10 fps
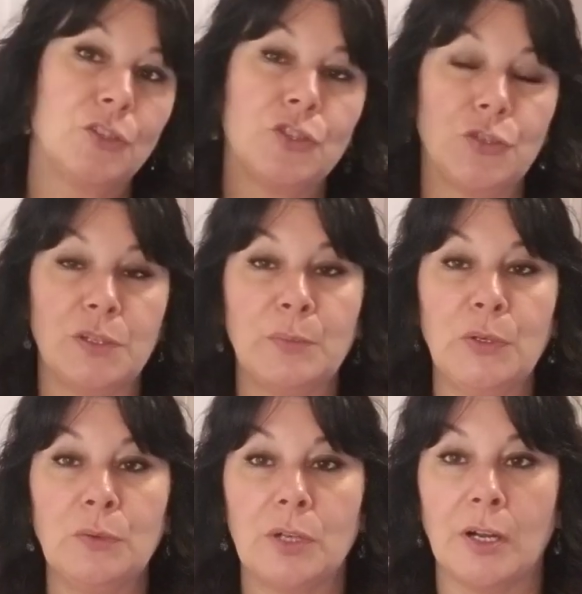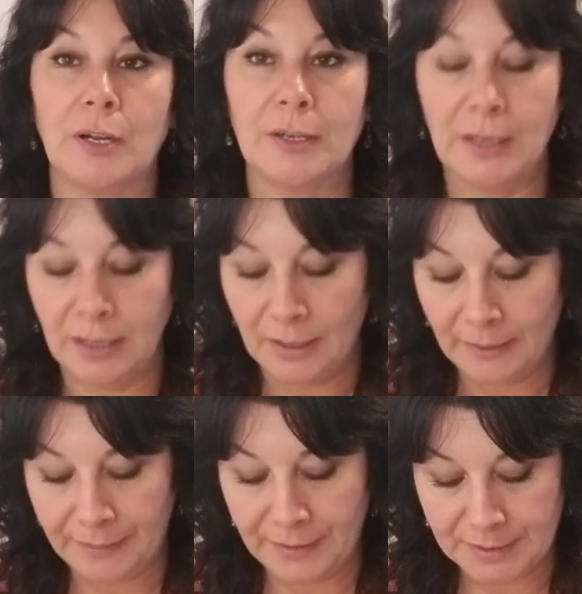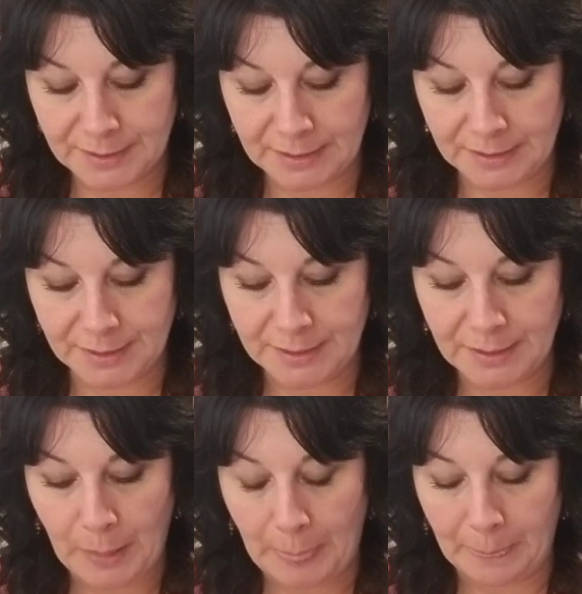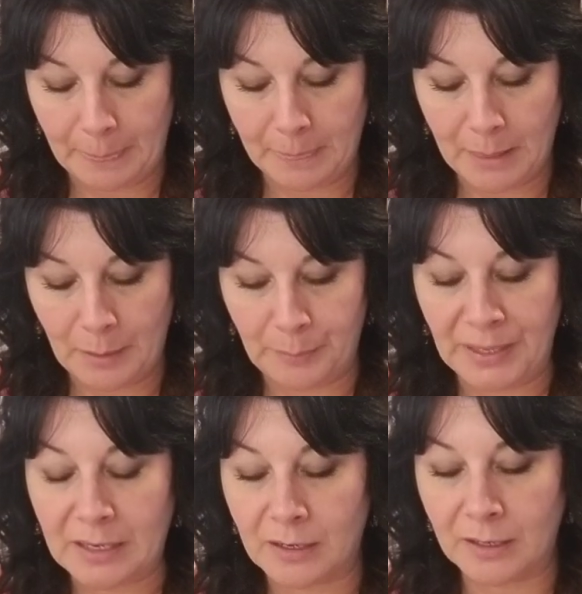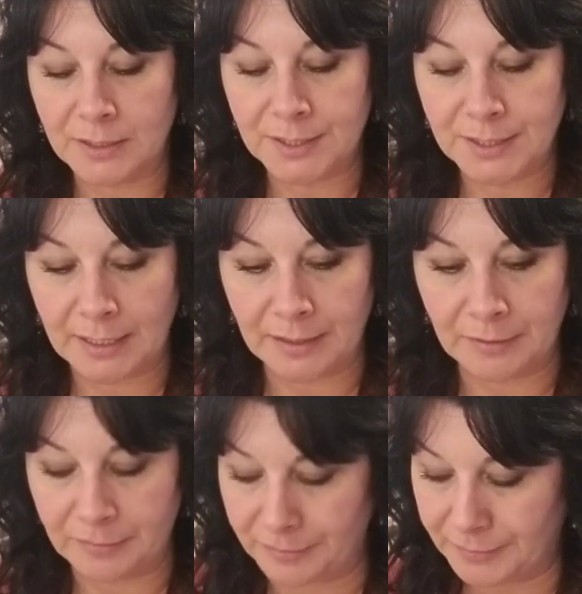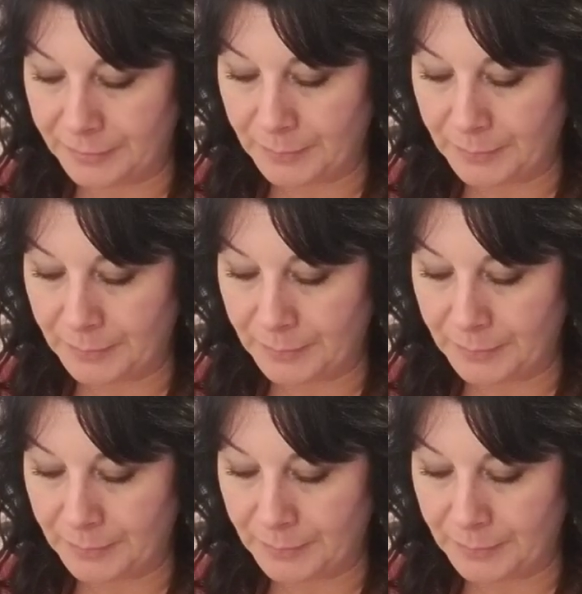To the moon card, this is because of